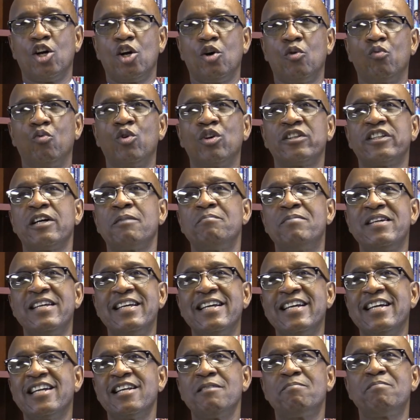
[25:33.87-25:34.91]
will there be
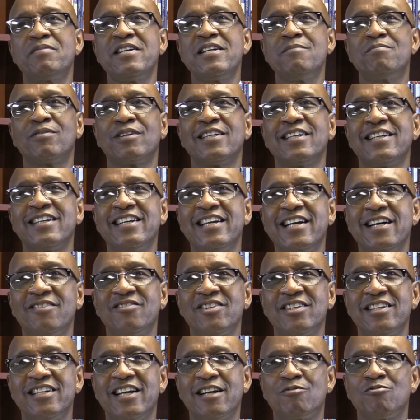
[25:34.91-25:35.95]
any people in
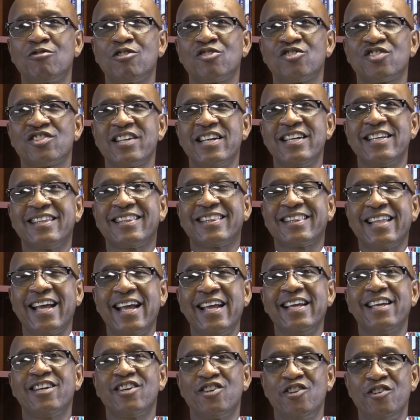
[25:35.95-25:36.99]
heaven that will say
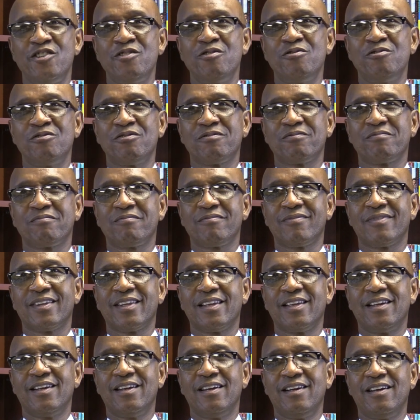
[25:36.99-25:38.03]
thank you
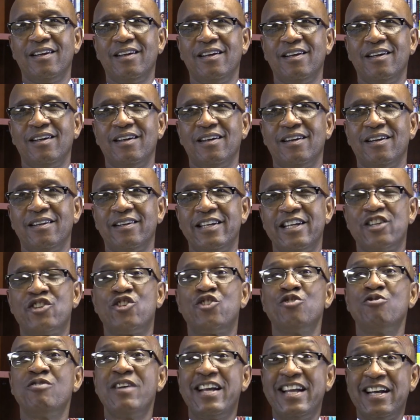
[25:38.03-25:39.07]
that
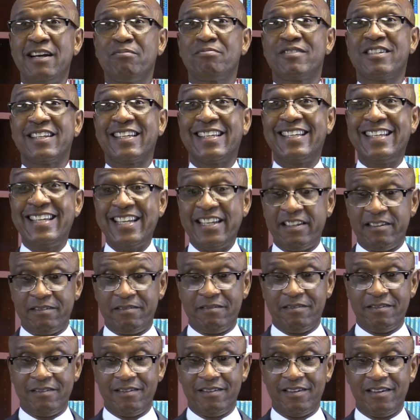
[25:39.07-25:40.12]
you helped to get
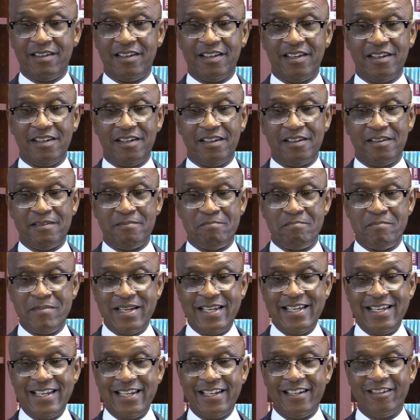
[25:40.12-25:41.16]

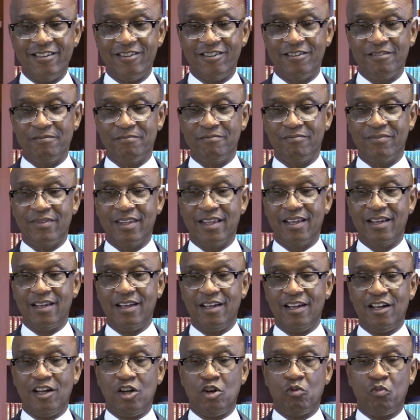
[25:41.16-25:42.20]
me here?
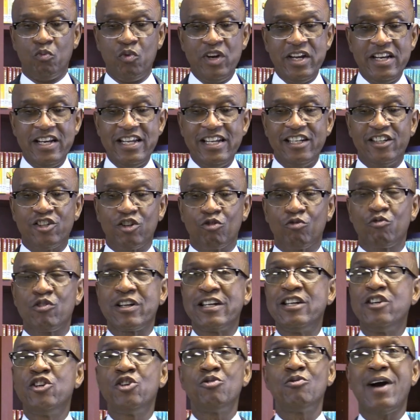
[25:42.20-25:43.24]
We need to
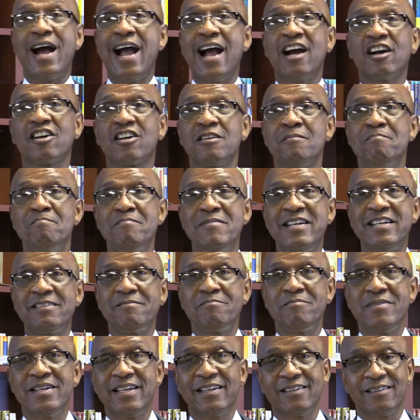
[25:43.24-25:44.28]
renew our
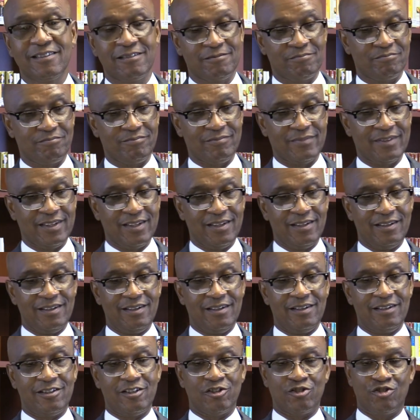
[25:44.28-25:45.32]
commitment
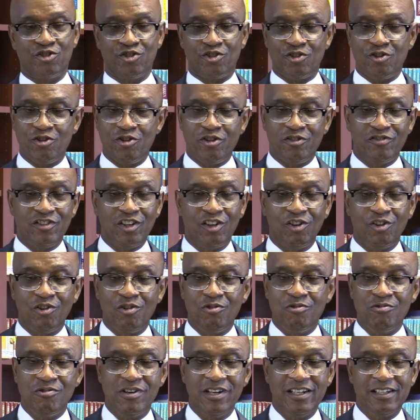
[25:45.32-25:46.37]
to serve the
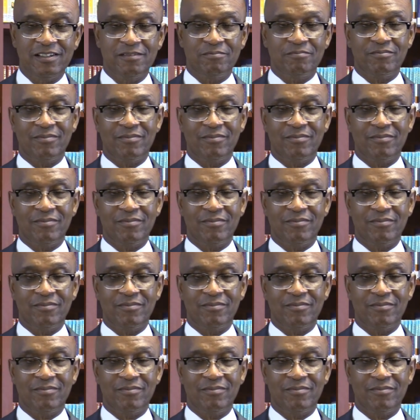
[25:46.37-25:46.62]
Lord,